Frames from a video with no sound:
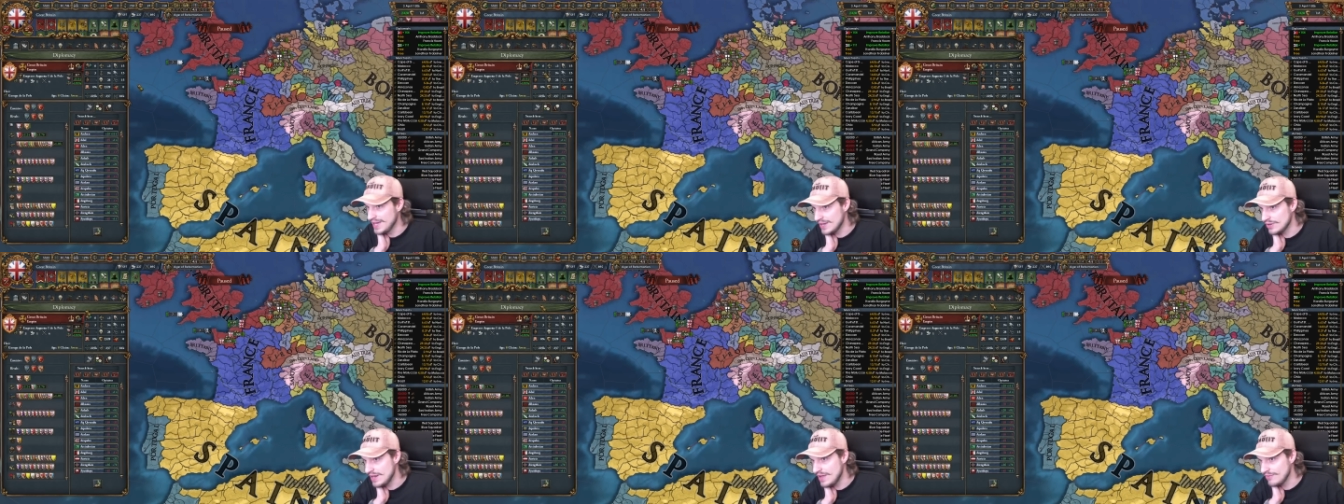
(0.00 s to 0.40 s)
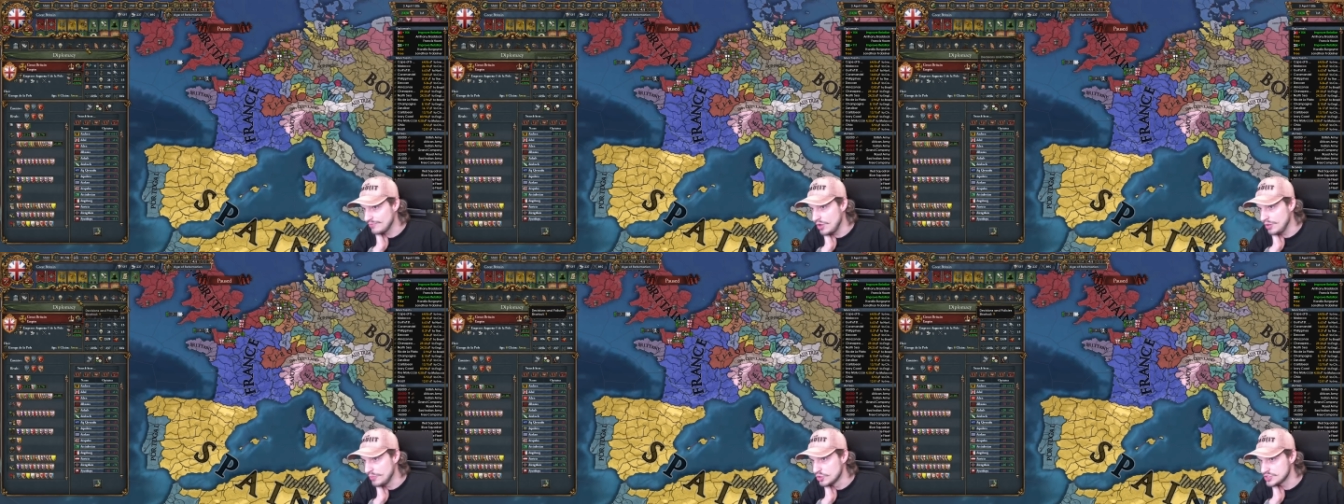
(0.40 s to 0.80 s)
I don't have
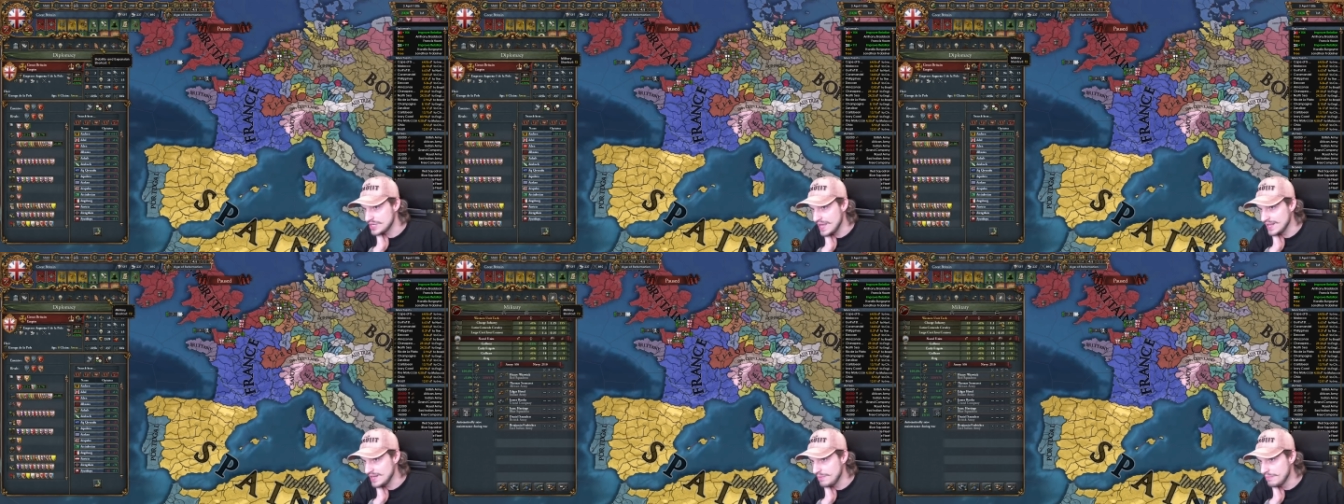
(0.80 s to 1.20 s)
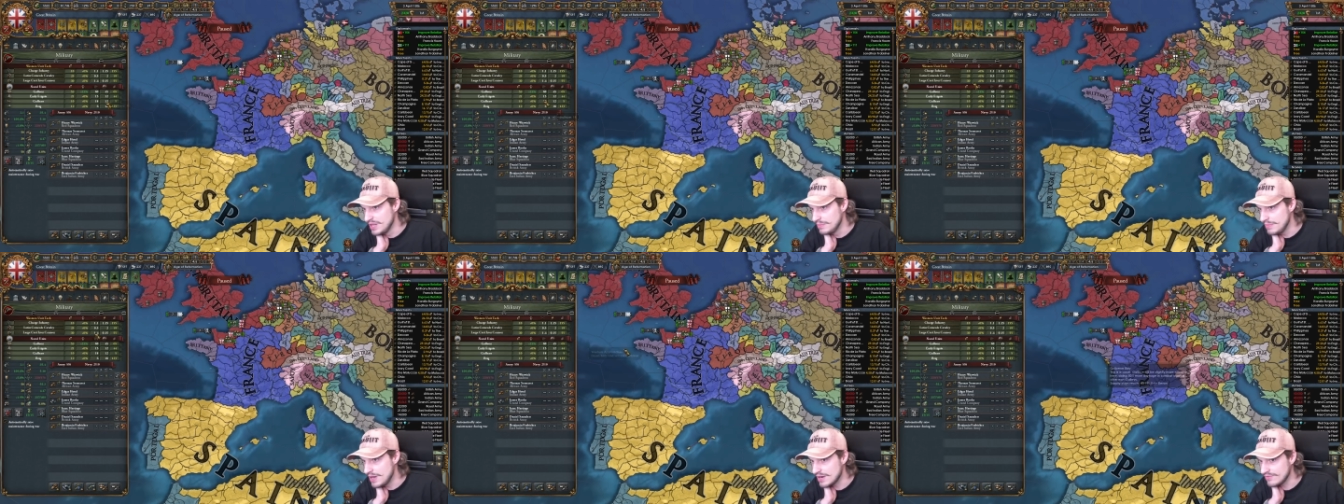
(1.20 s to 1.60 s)
almost any
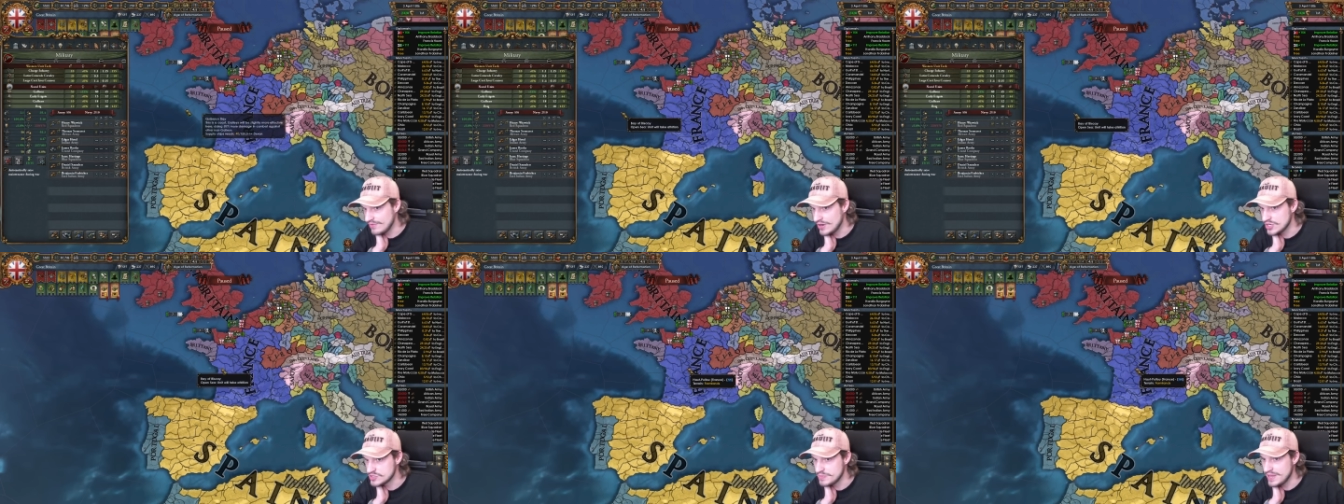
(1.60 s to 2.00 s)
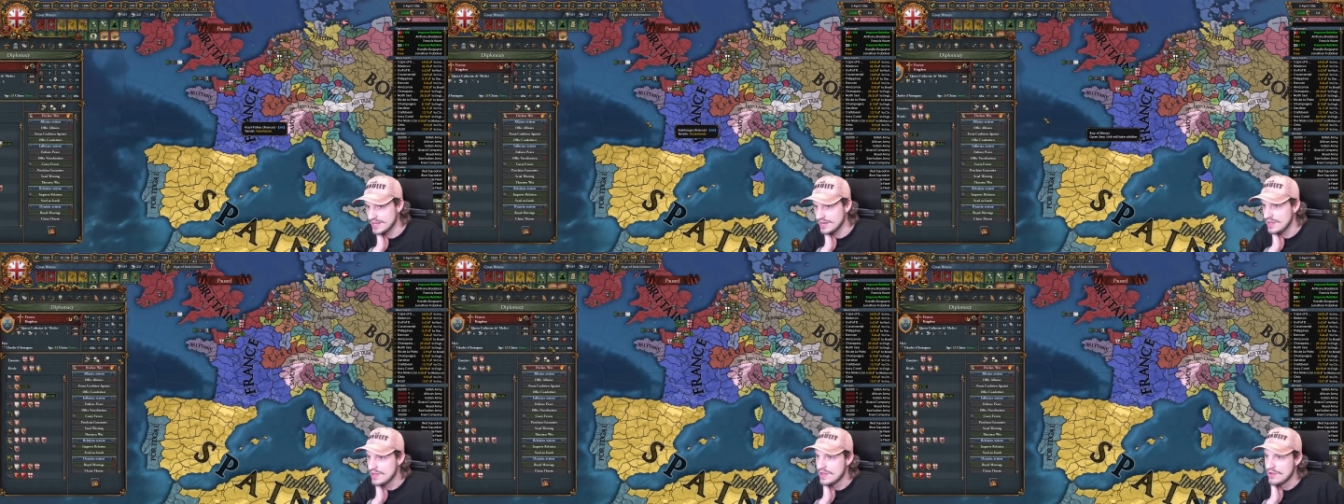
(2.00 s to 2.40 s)
mill modifiers, man.